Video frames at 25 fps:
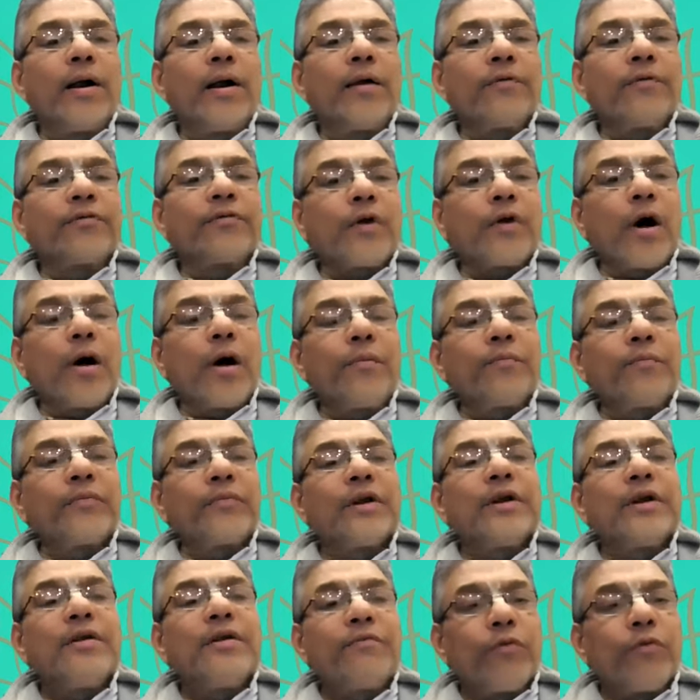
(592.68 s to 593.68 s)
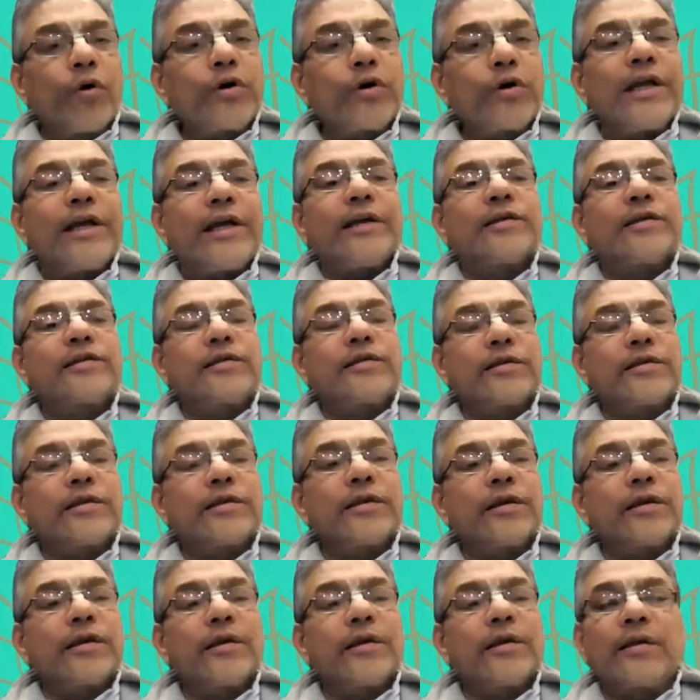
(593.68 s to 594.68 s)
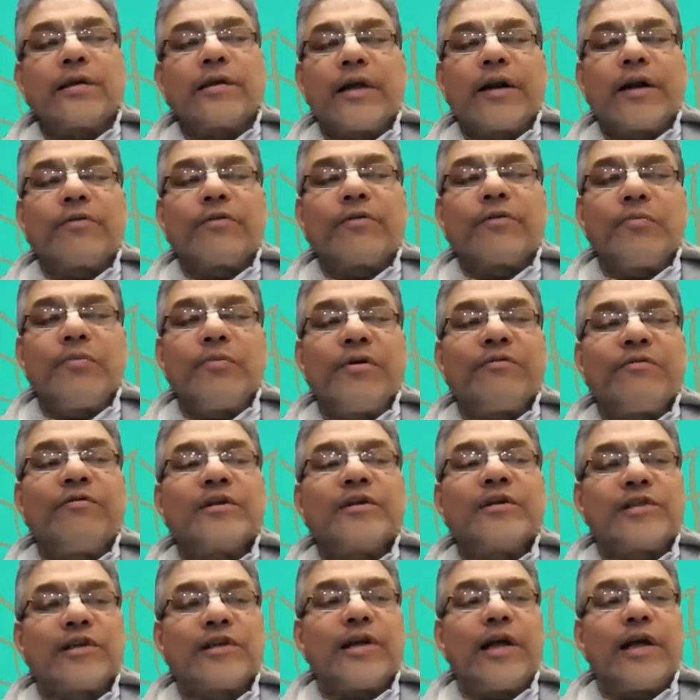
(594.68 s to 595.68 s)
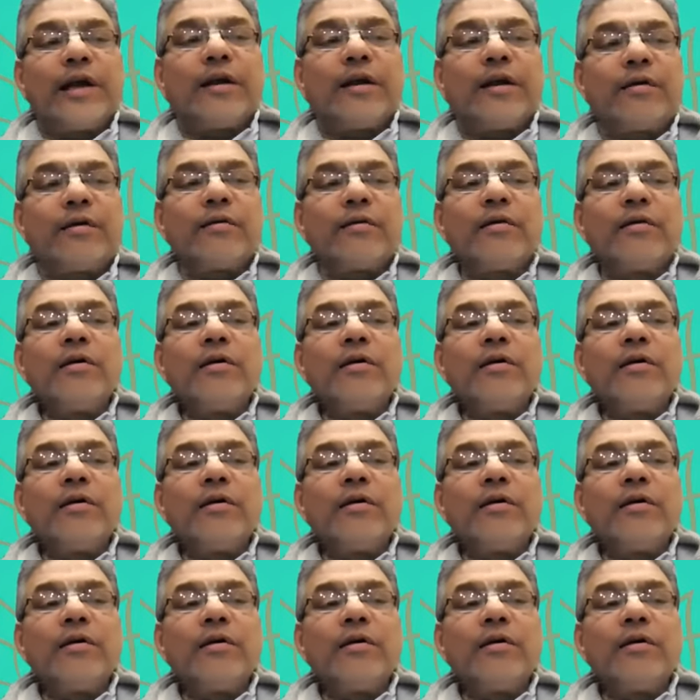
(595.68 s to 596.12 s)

from the devotees that would be visiting